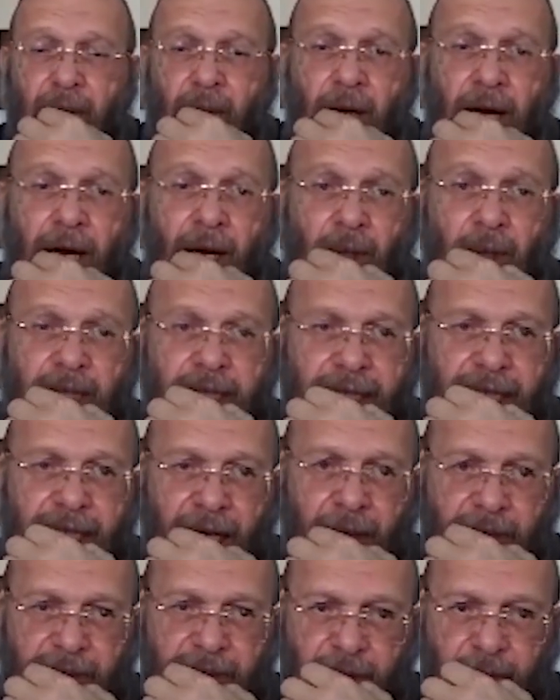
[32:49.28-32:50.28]
How it
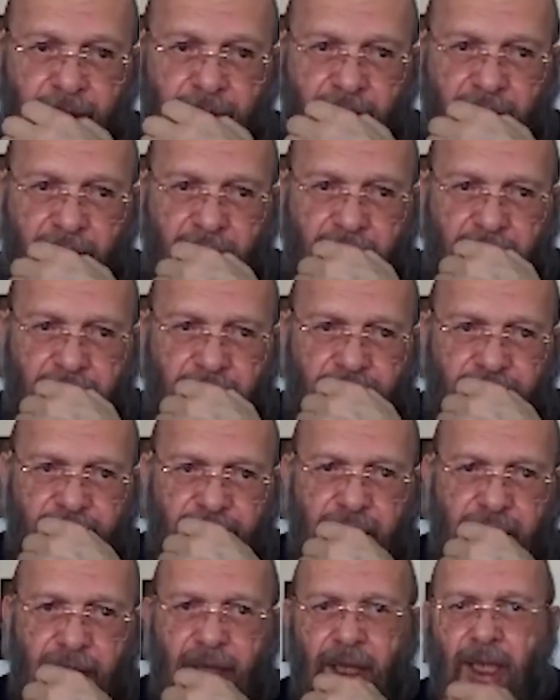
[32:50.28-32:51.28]
comes about,
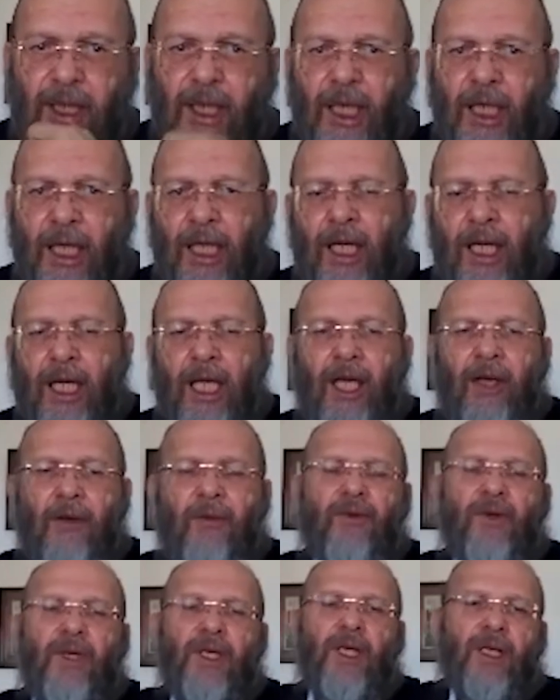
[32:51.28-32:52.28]

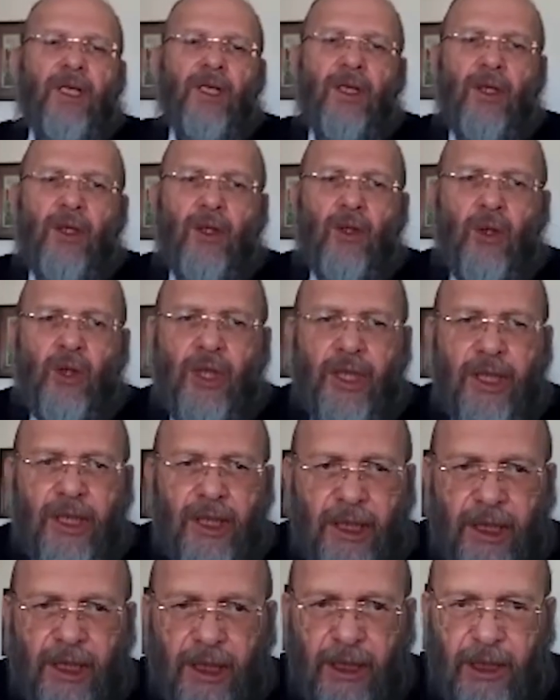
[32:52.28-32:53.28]
if we look,
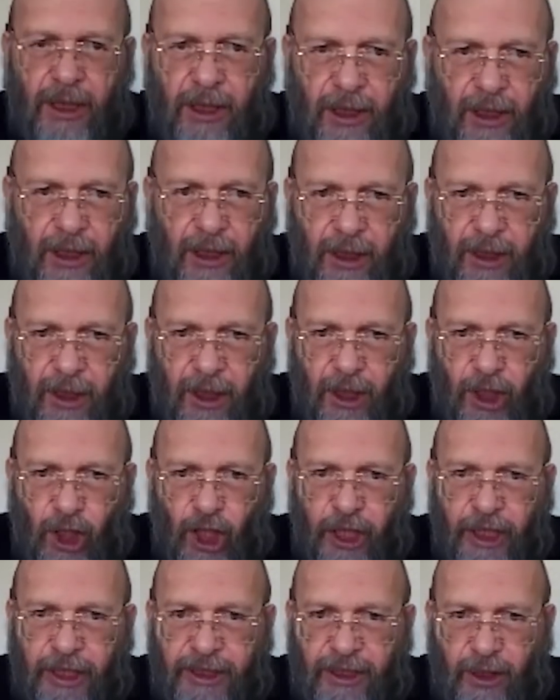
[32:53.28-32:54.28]
the
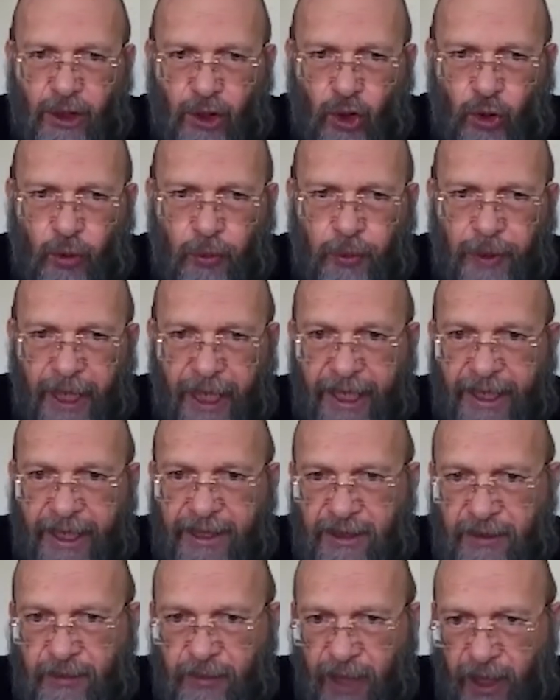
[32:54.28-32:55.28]
Lorentz group
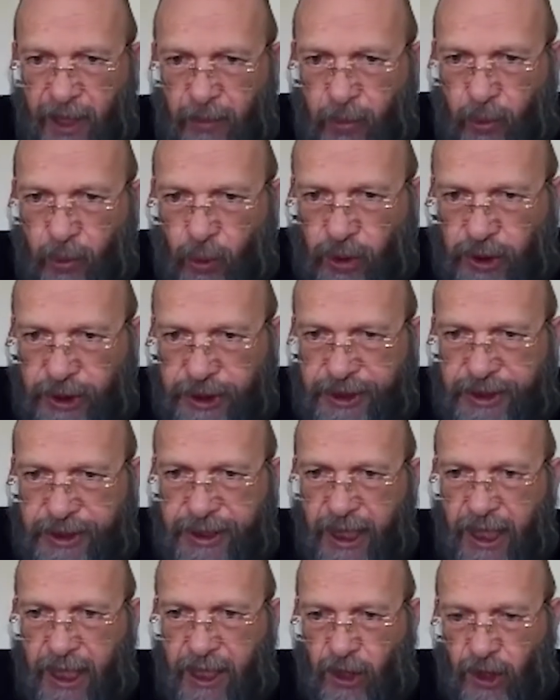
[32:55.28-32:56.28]
acts by boost
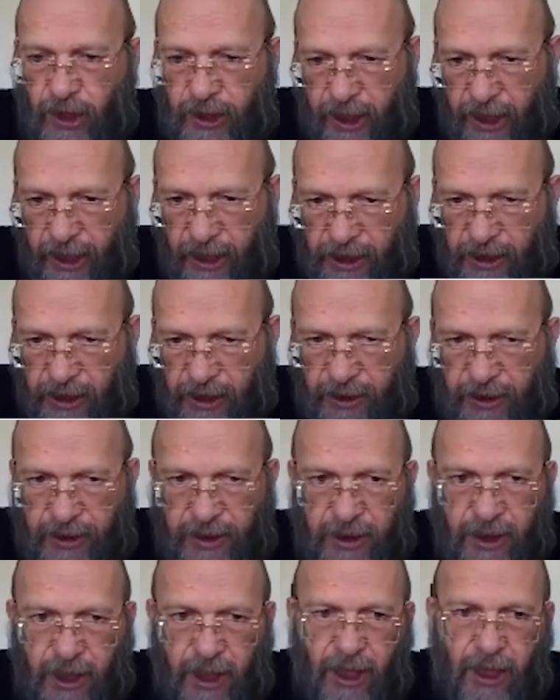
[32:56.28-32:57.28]
and rotation.
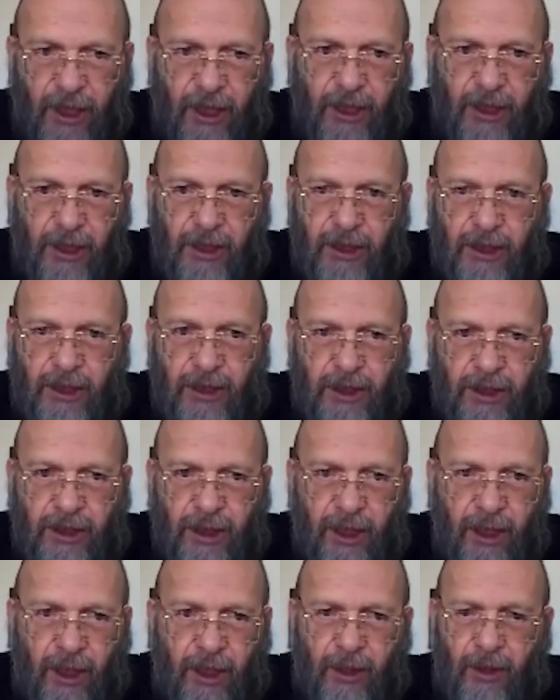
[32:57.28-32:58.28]

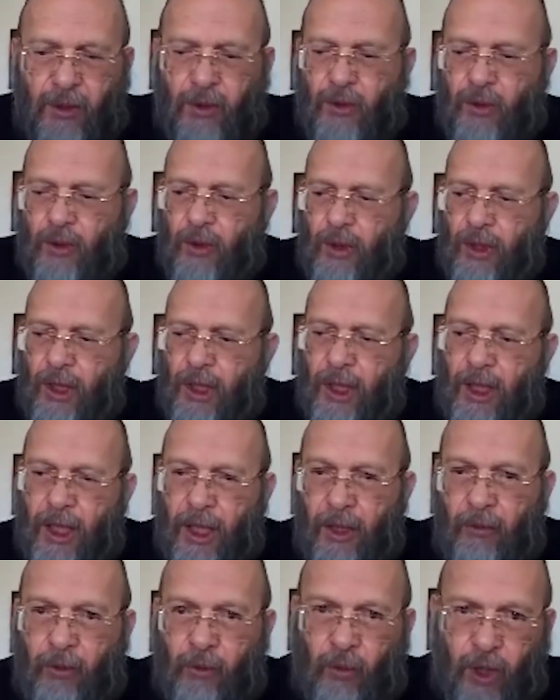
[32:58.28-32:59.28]
So
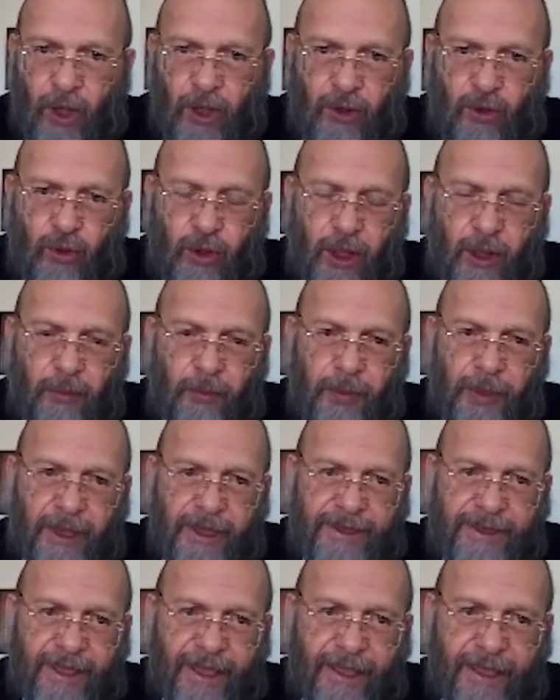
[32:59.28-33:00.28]
if we want to
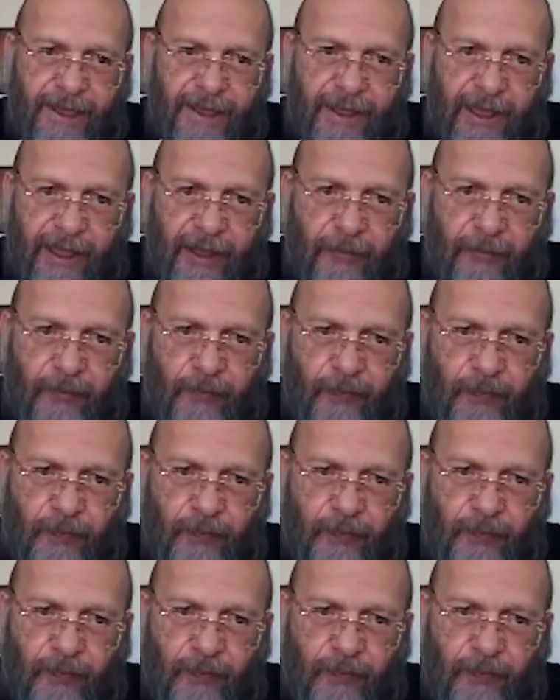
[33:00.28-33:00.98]
represent them,